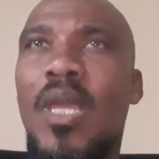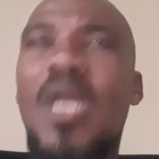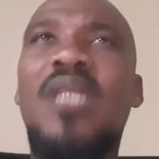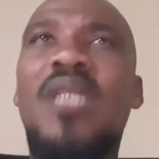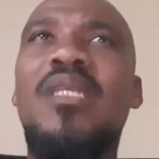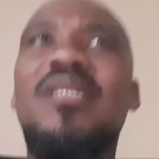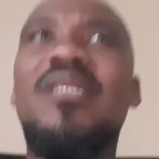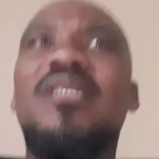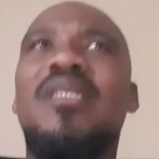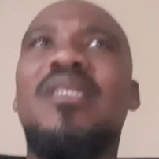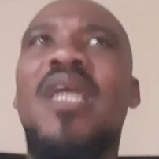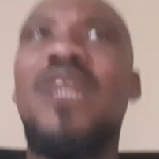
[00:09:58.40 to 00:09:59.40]
This is a
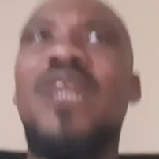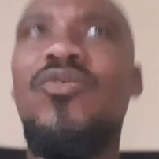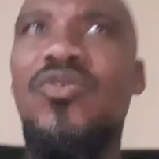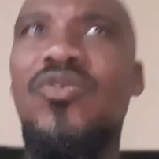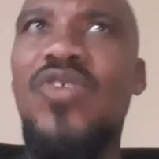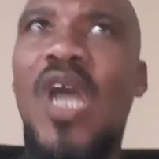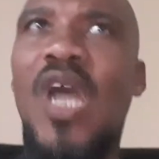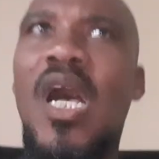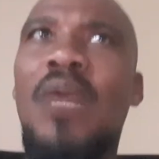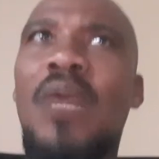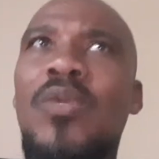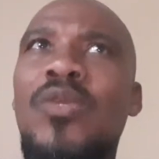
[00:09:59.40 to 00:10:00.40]
dangerous
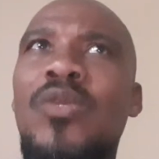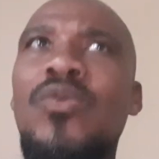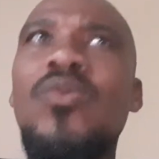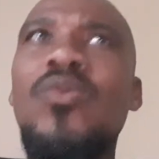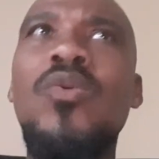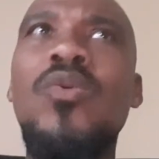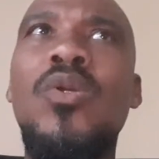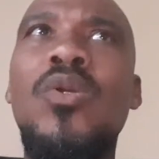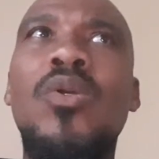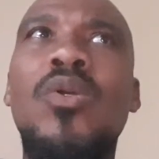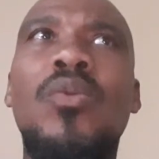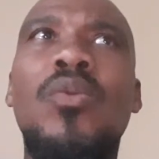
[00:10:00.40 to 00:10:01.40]
job when you
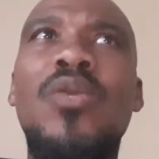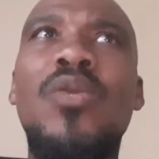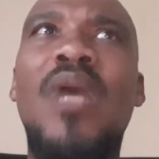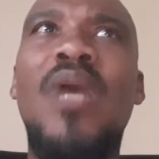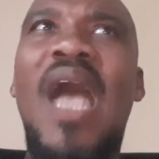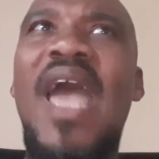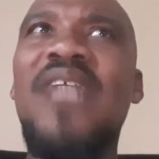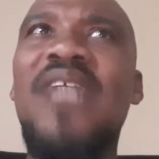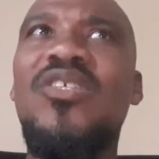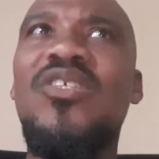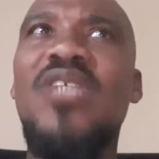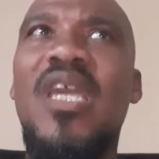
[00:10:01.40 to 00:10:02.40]
when you are an
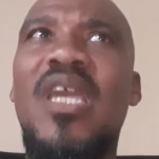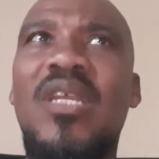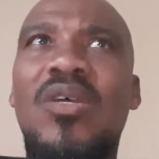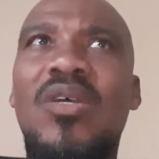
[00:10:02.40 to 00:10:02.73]
agitator,